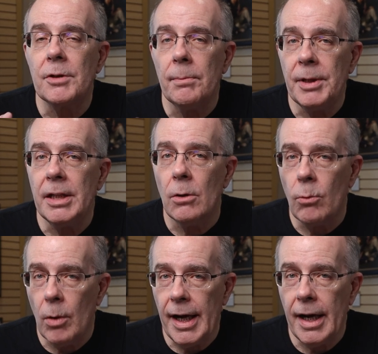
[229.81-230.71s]
to be
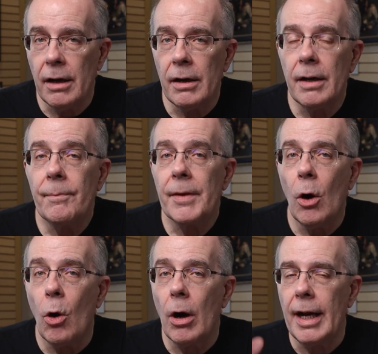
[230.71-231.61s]
aware,
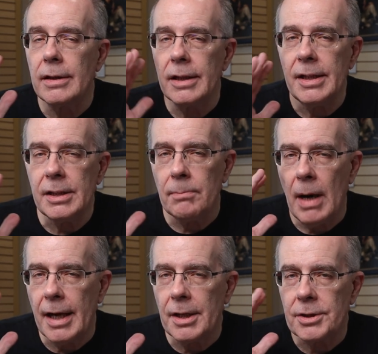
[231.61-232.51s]
or at least
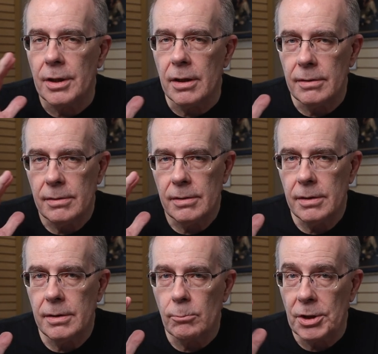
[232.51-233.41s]
monitor,
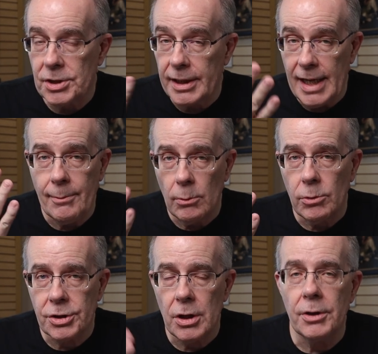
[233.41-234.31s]
which the camera
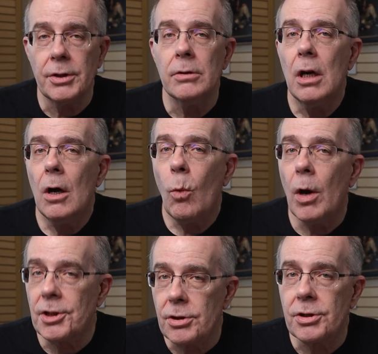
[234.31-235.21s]
will show you,
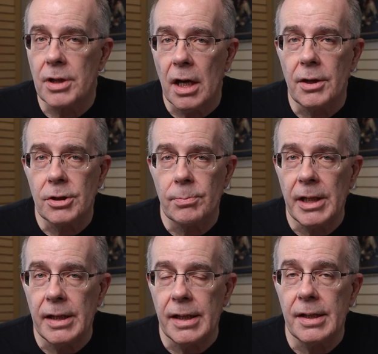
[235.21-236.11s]
what your shutter
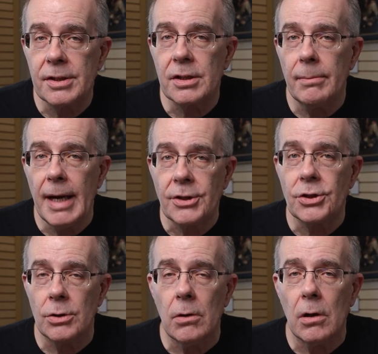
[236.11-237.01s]
speed is to make
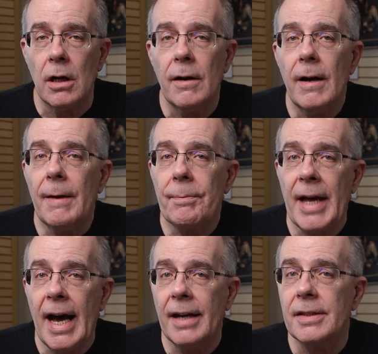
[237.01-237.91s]
sure
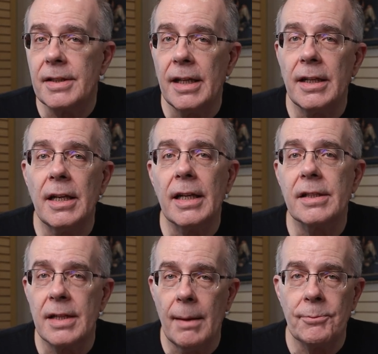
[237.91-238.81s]
that it's in an
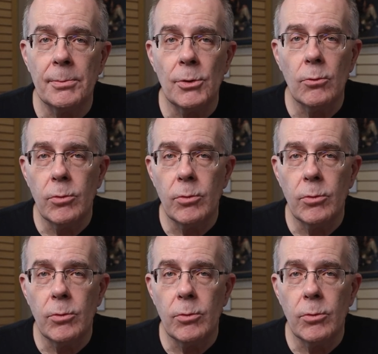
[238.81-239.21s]
acceptable